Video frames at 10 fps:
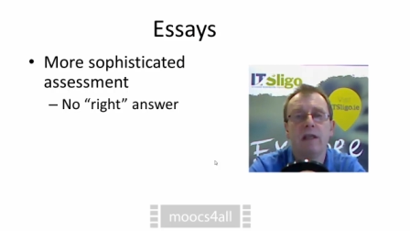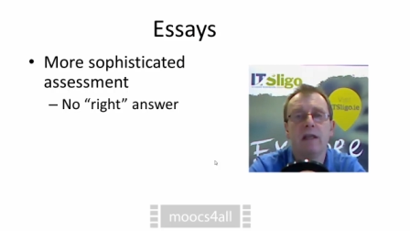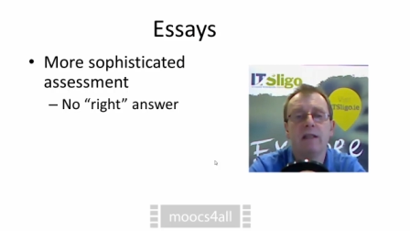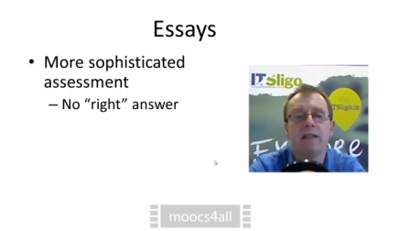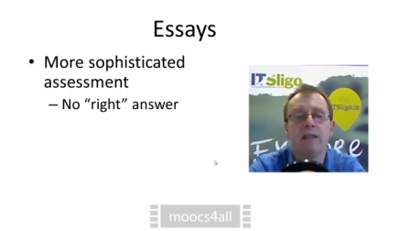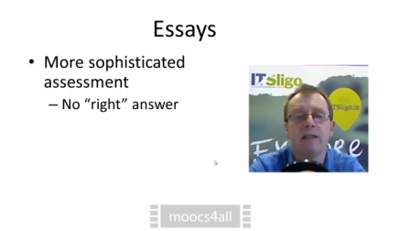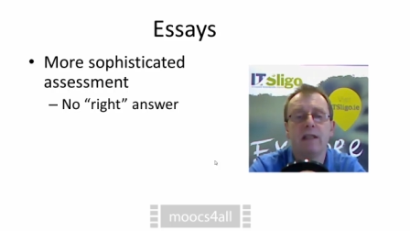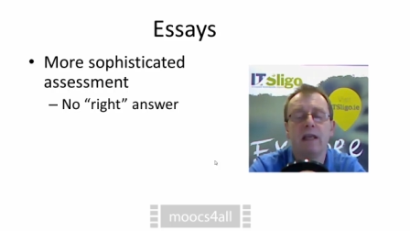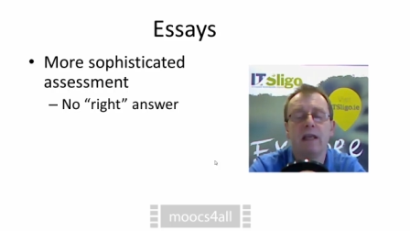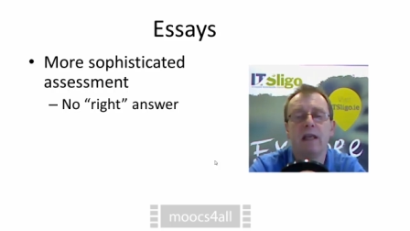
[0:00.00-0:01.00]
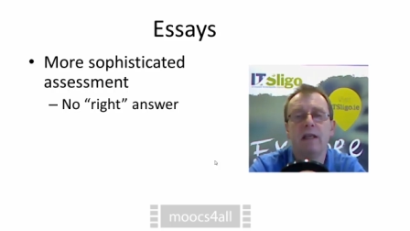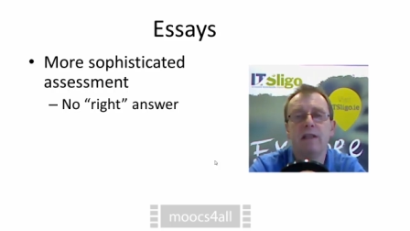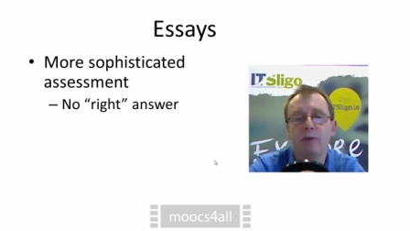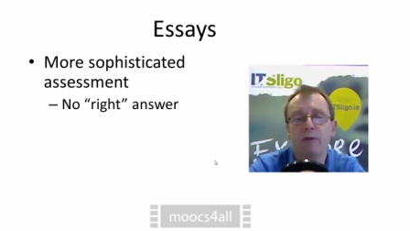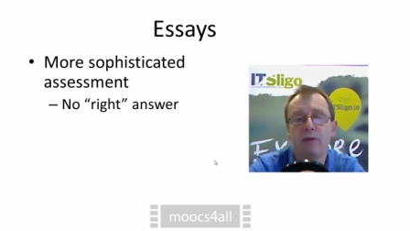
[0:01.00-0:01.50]
assessing a
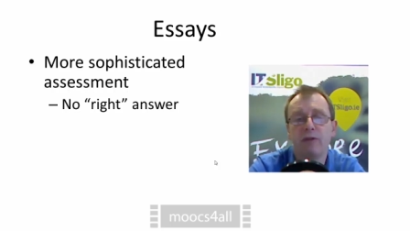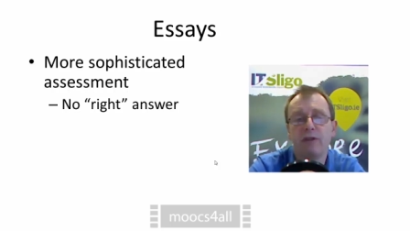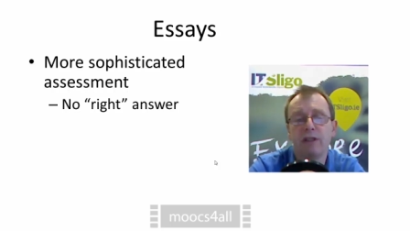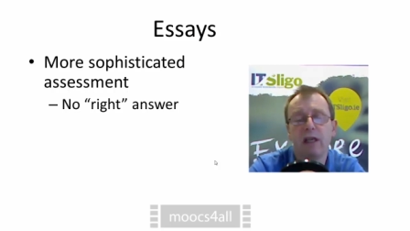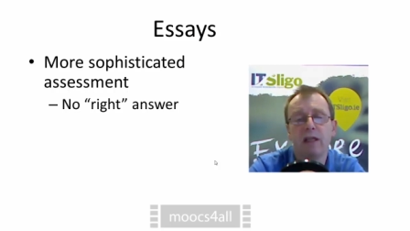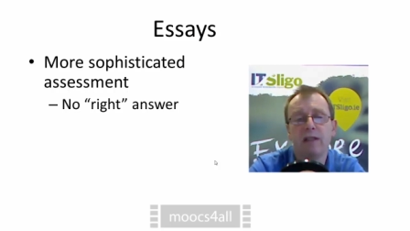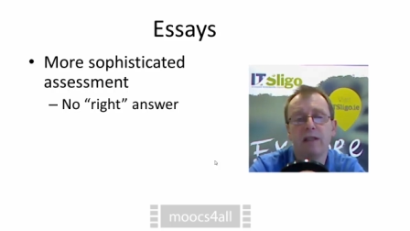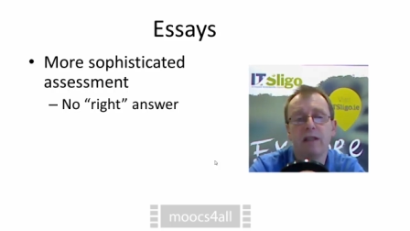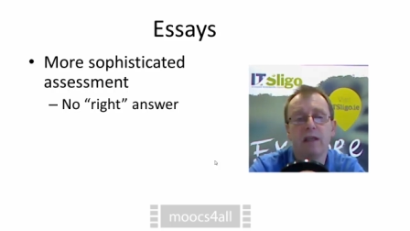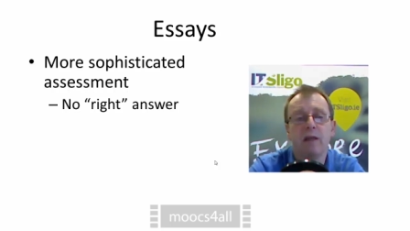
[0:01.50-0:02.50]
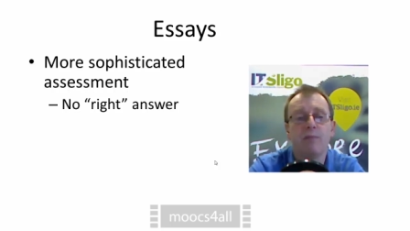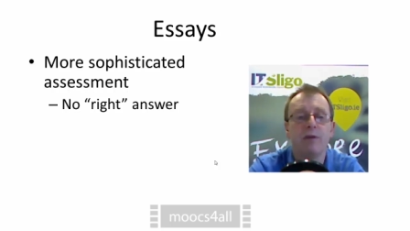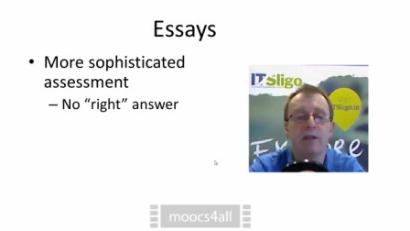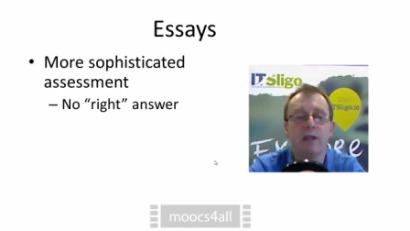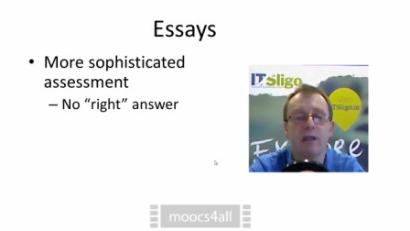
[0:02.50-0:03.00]
deeper understanding and
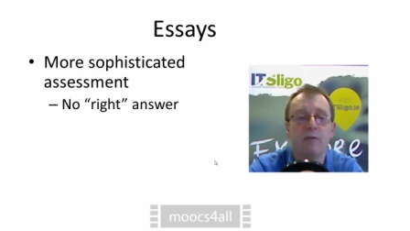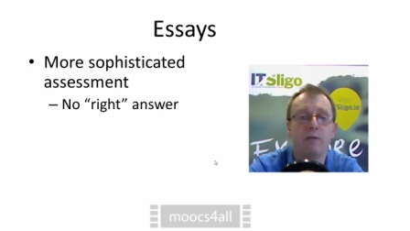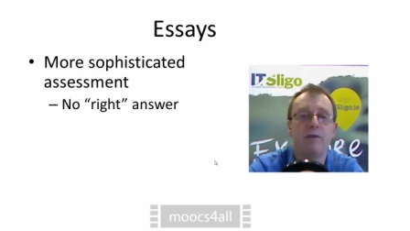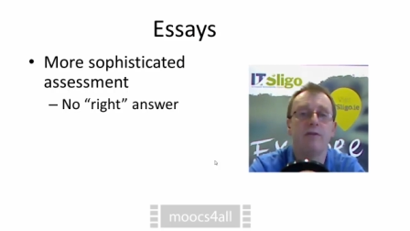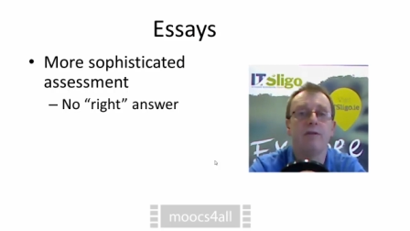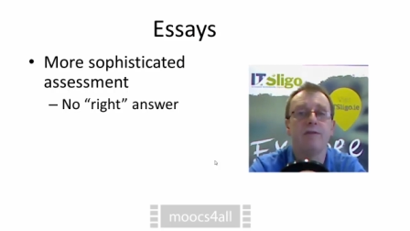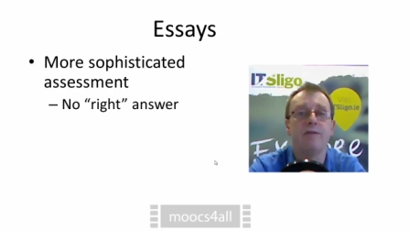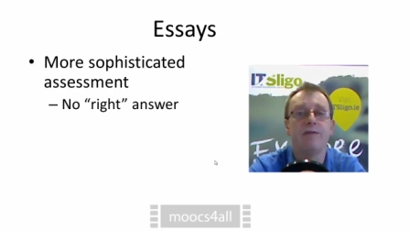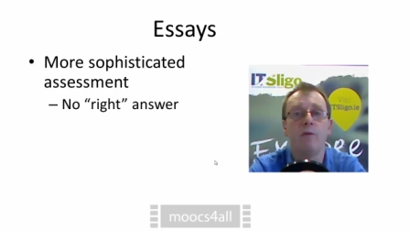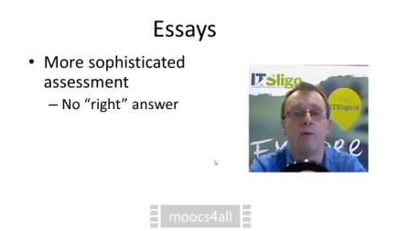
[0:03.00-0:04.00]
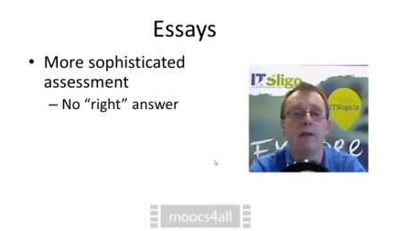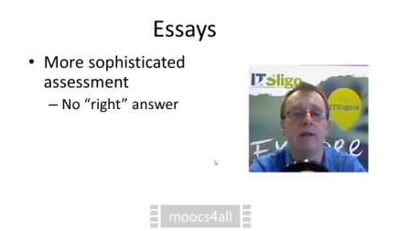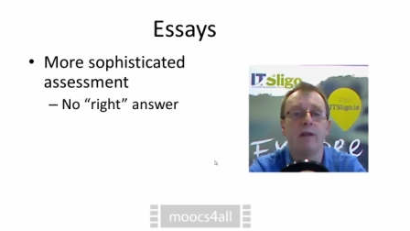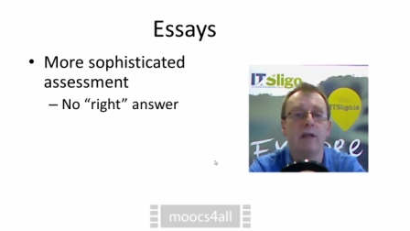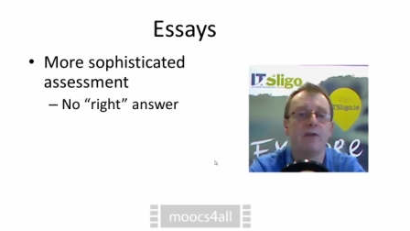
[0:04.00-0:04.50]
particularly where there is no
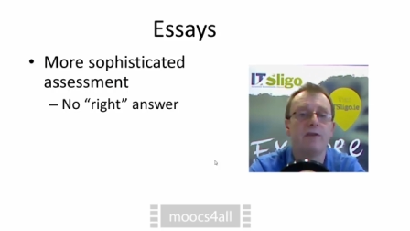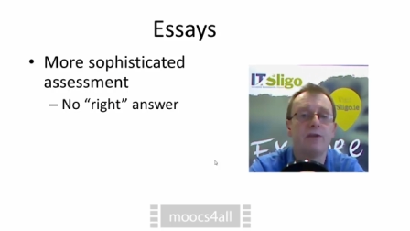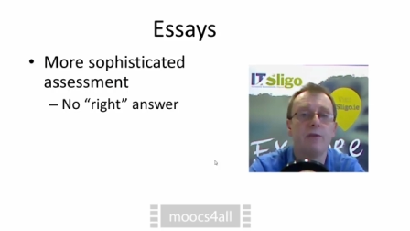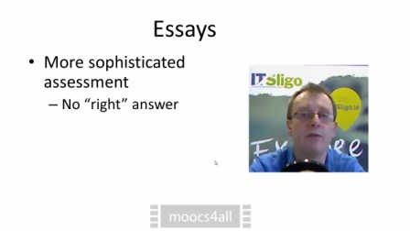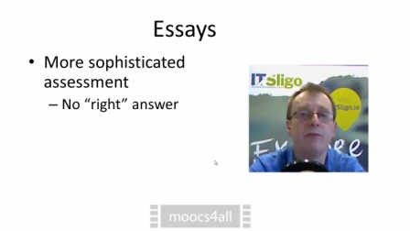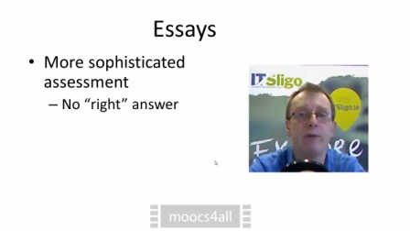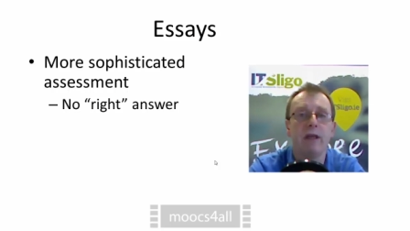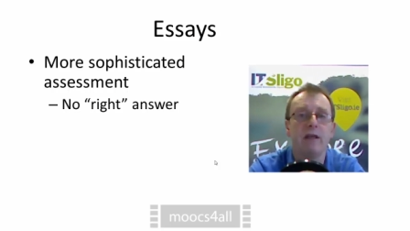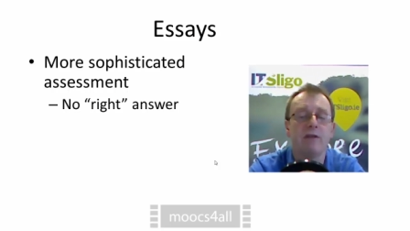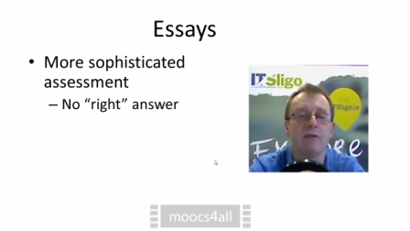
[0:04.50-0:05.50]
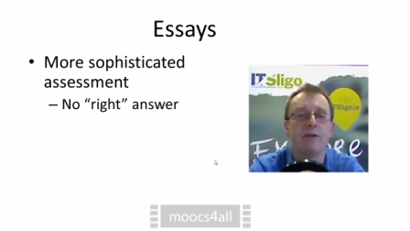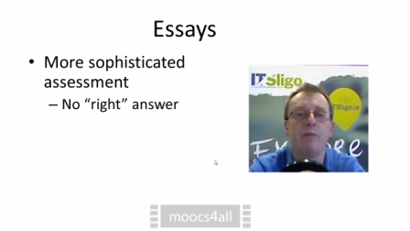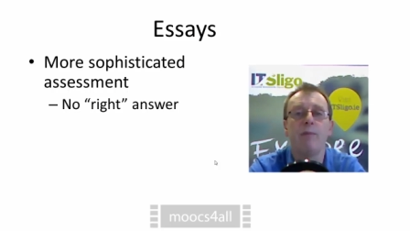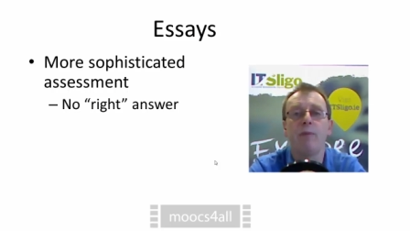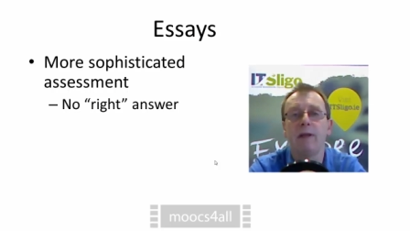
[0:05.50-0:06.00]
right answer, some debate or
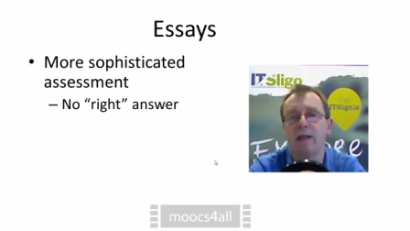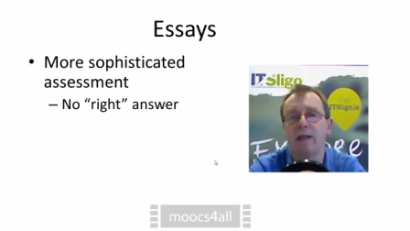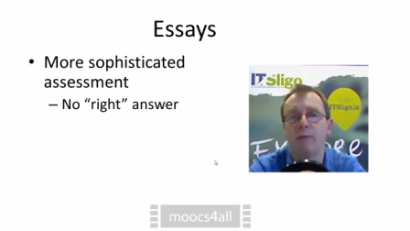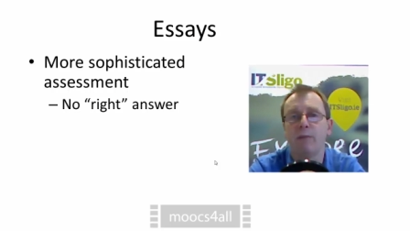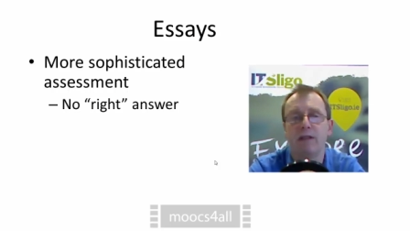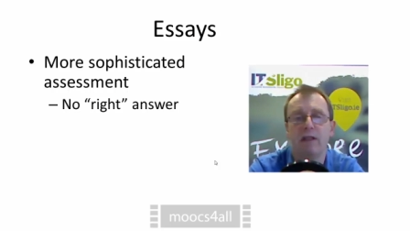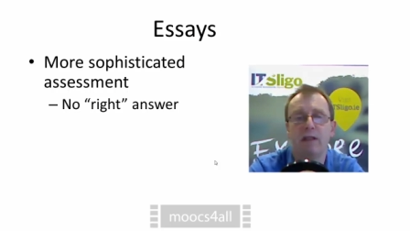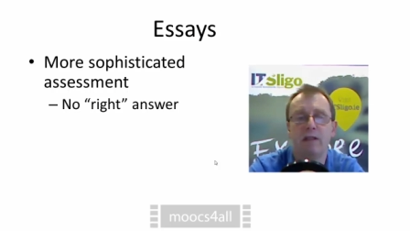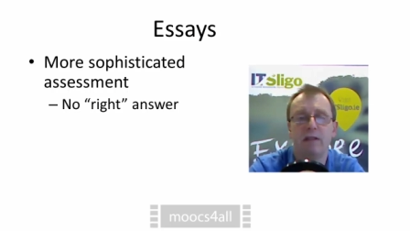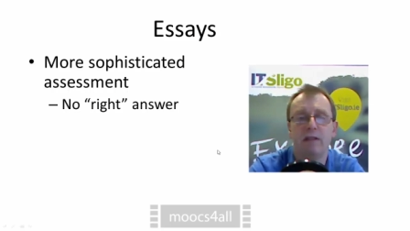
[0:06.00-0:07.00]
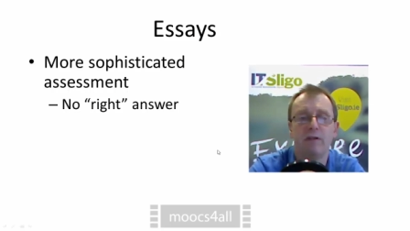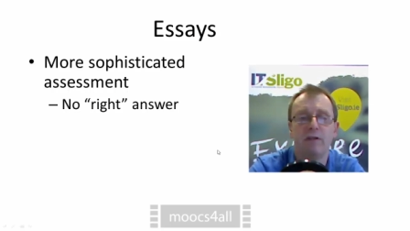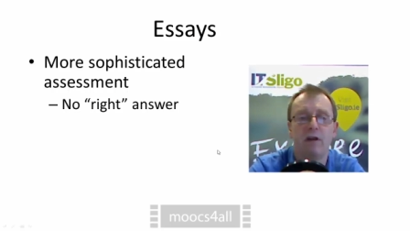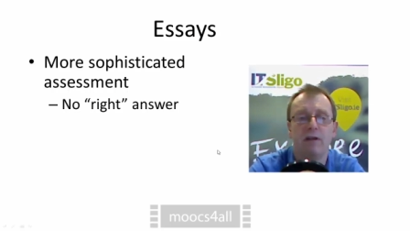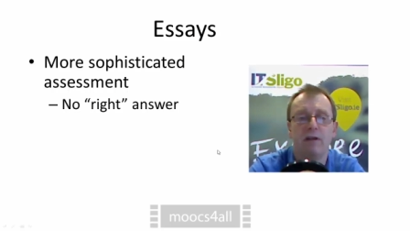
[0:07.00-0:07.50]
some applicability in different
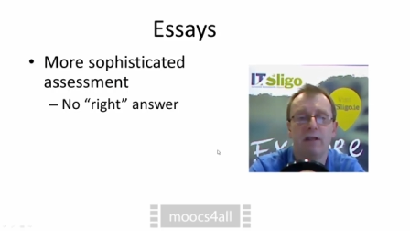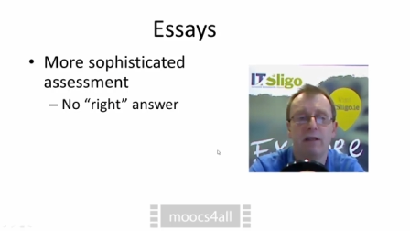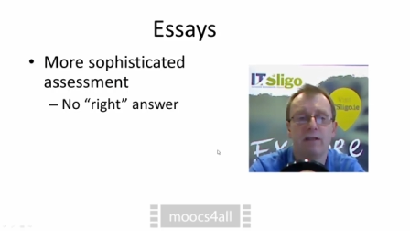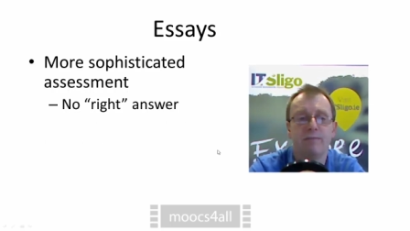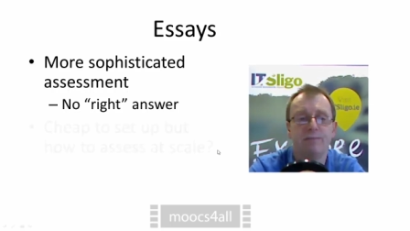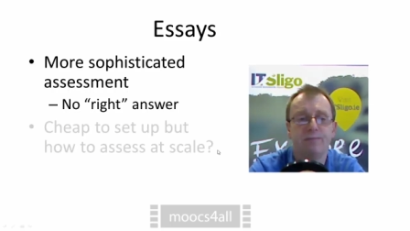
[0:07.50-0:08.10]
contexts.